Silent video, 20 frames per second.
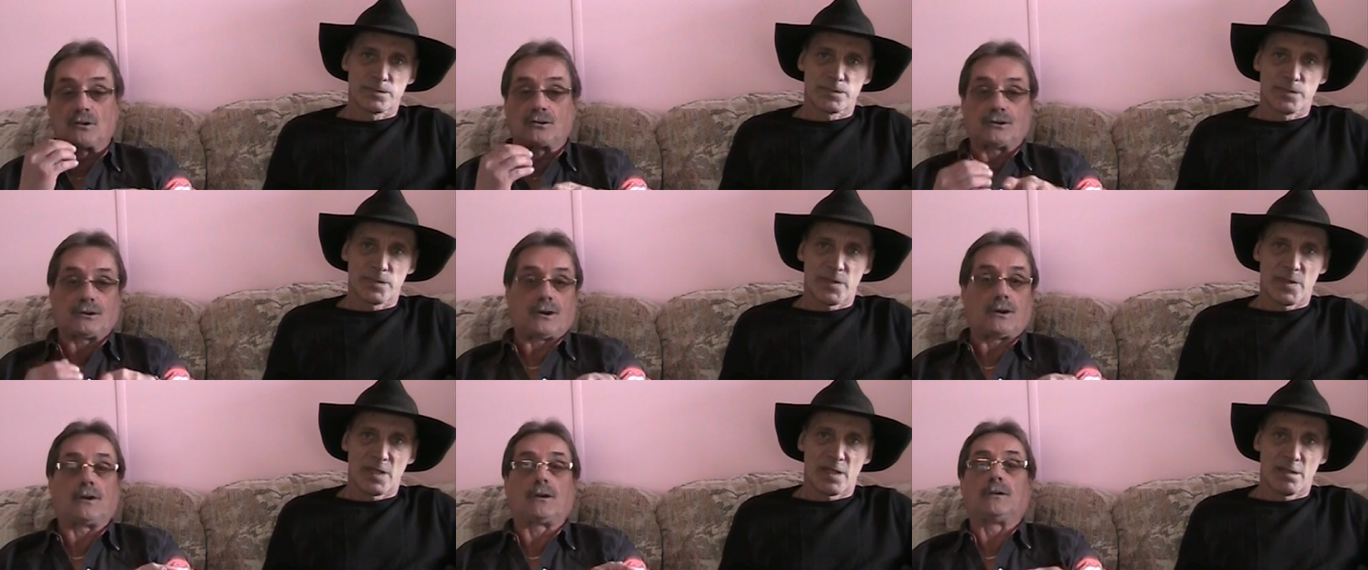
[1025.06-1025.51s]

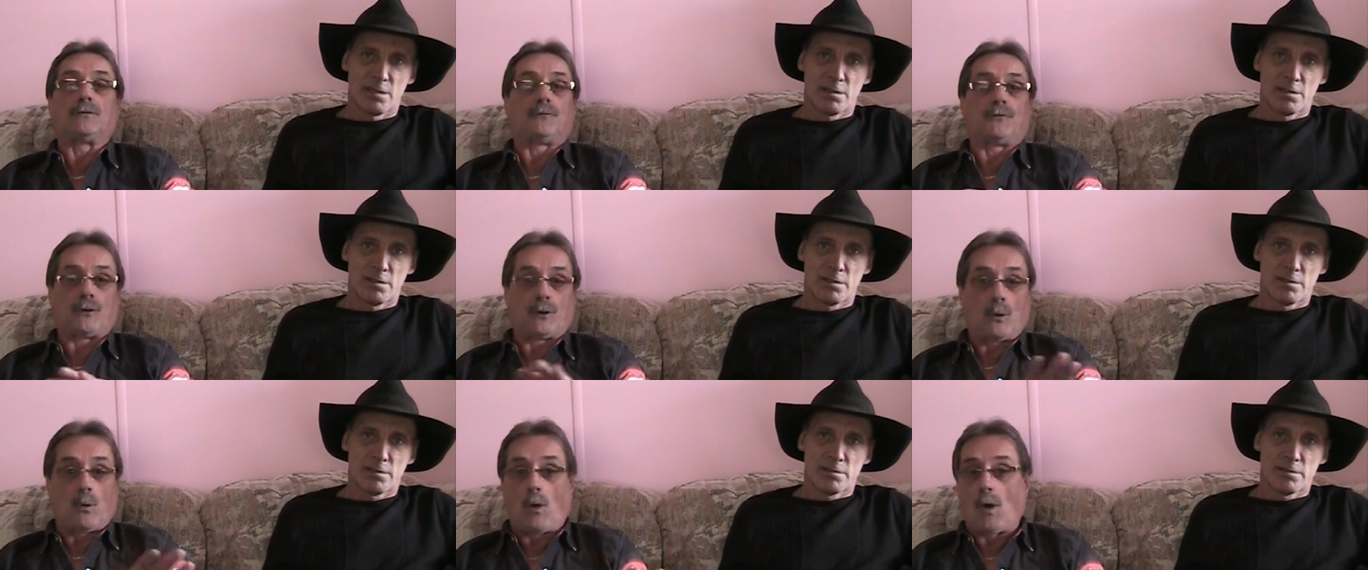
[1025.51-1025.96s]
Speaker 1: so you can
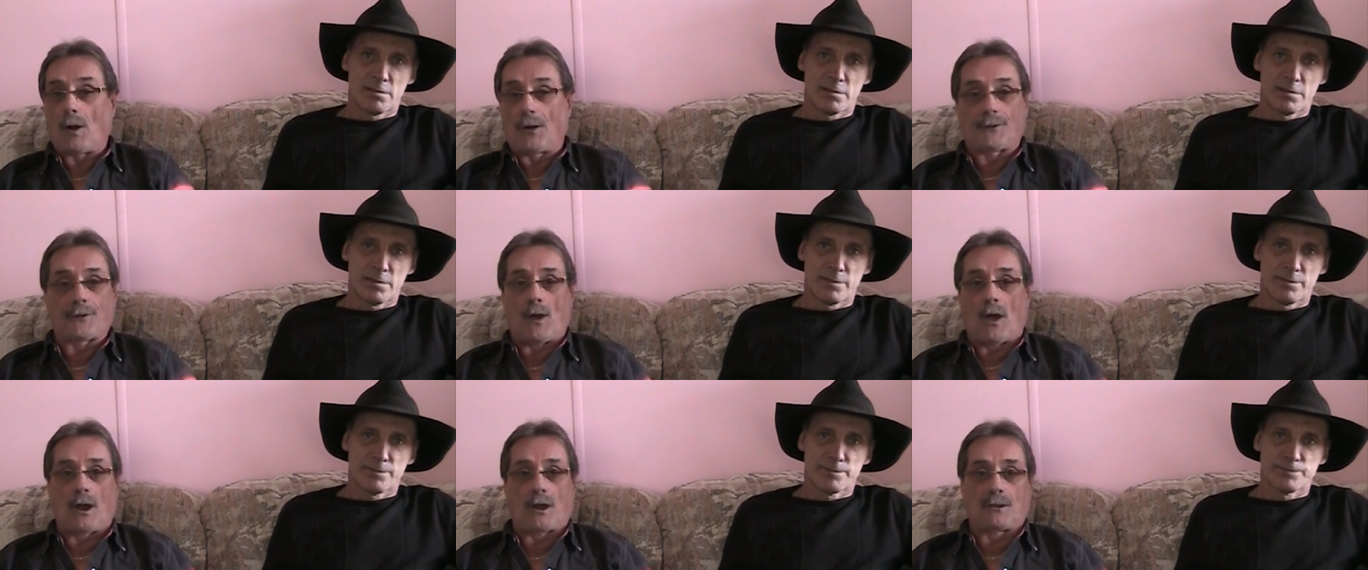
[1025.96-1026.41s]
view all
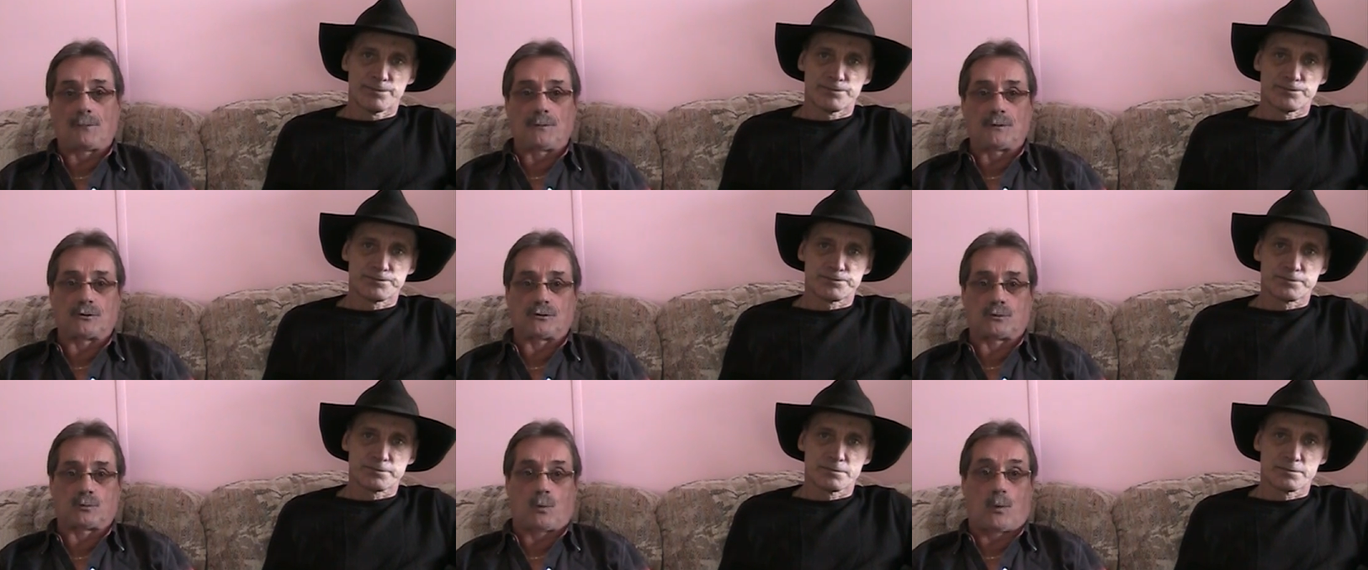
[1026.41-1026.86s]
the
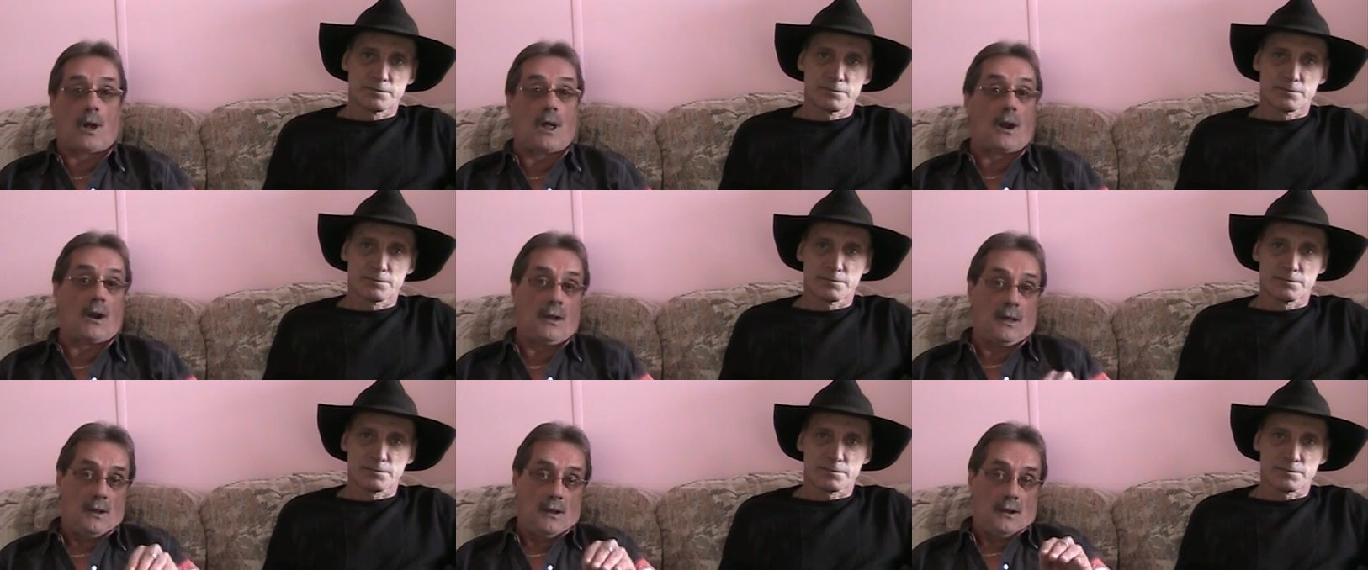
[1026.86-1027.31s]
documents as
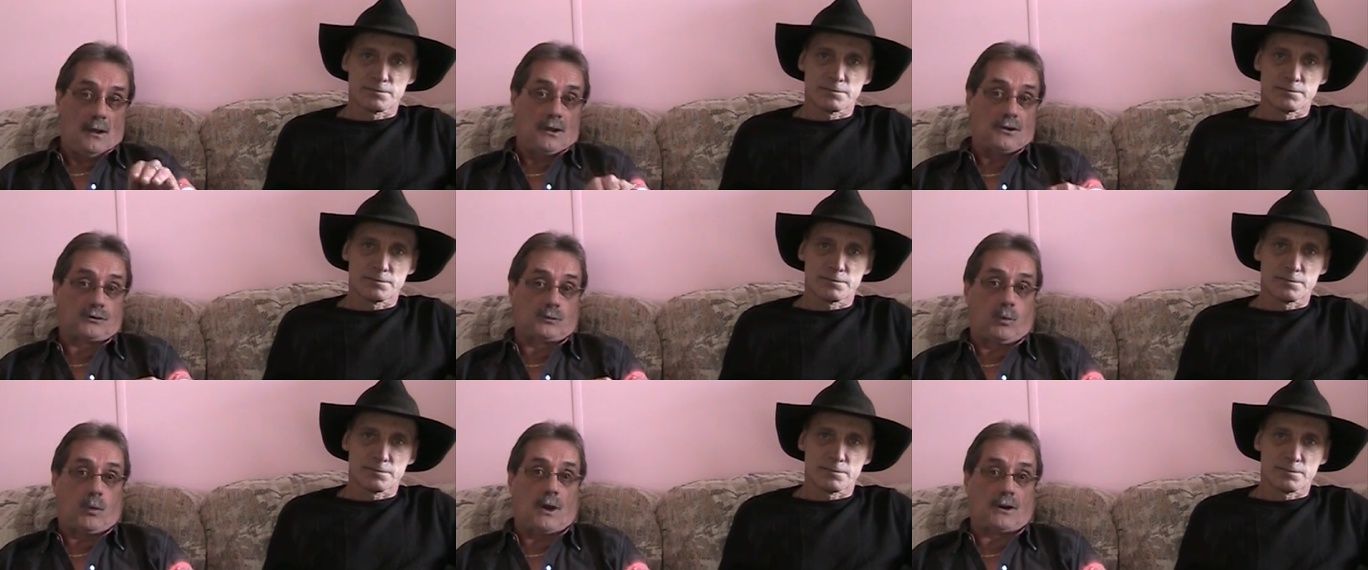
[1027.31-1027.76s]
well
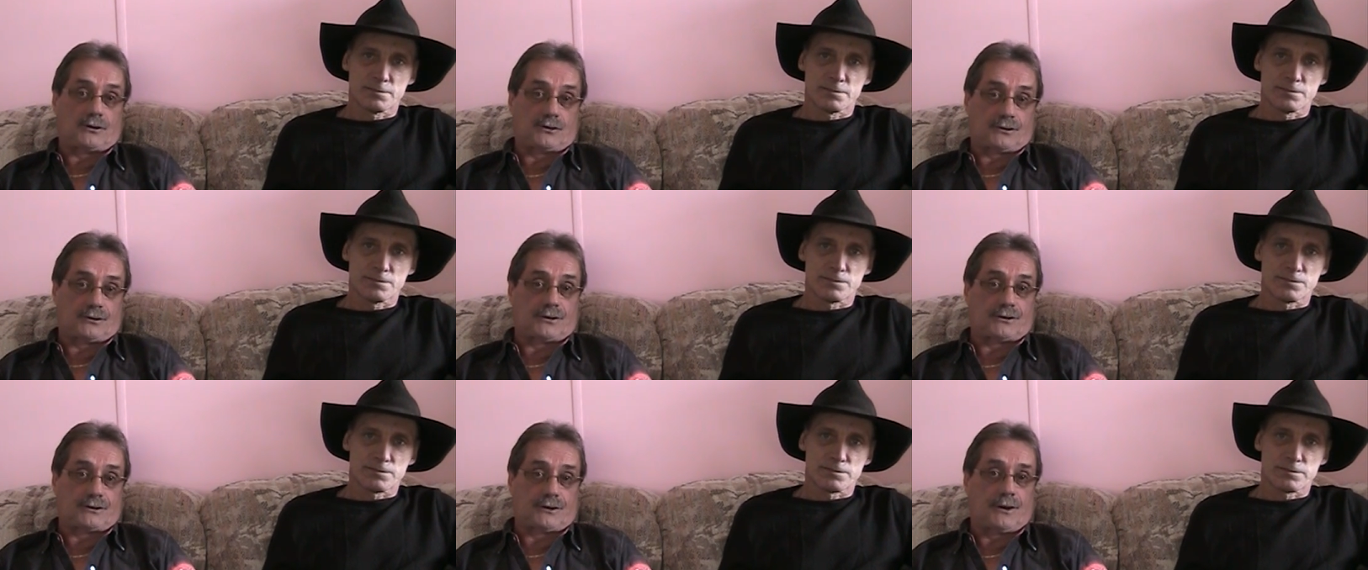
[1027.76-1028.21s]
as
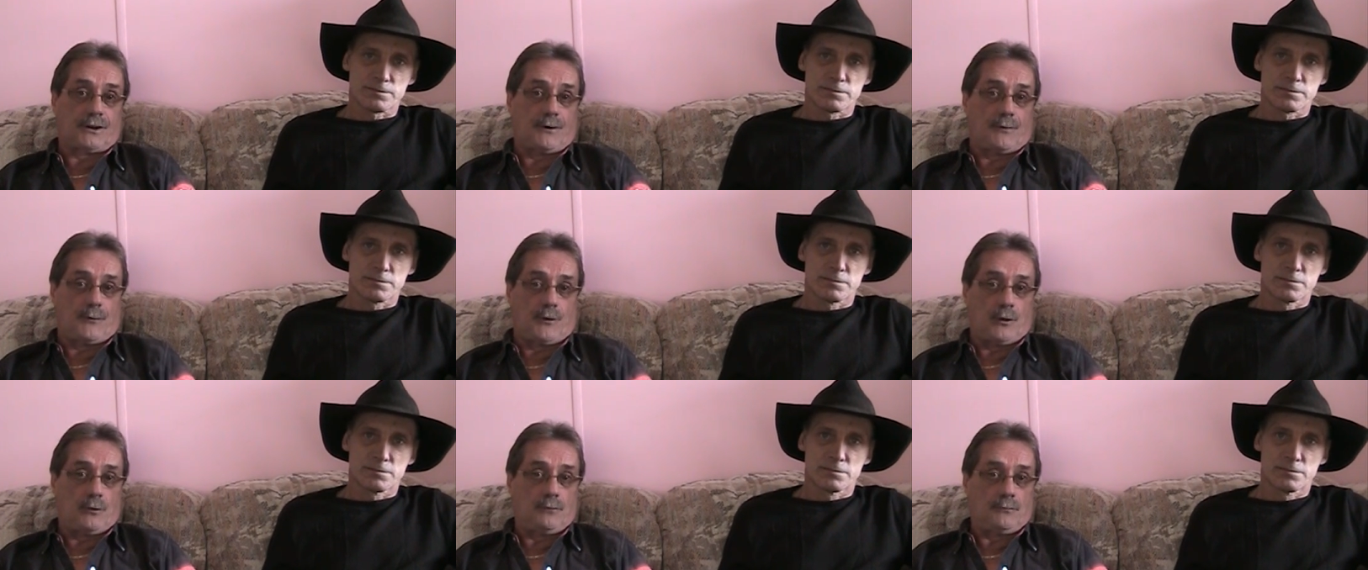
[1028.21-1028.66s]
watch this
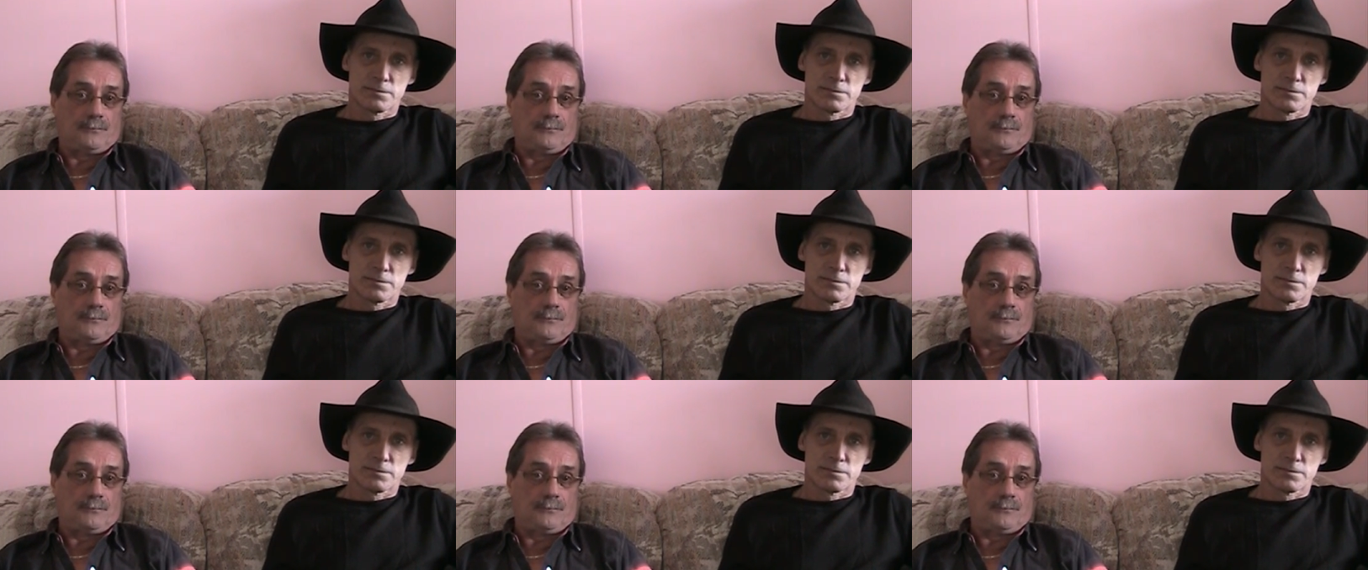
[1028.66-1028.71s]
interview.